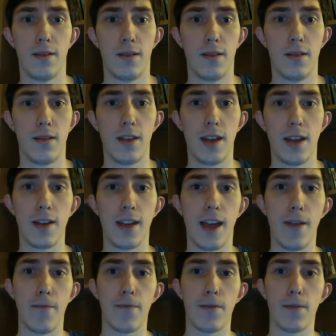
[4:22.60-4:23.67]
they
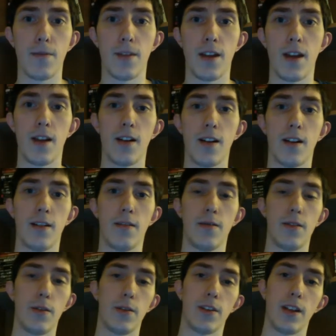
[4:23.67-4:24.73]
came from the air.
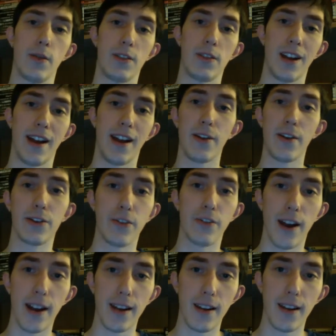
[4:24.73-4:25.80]
It was an airstrike,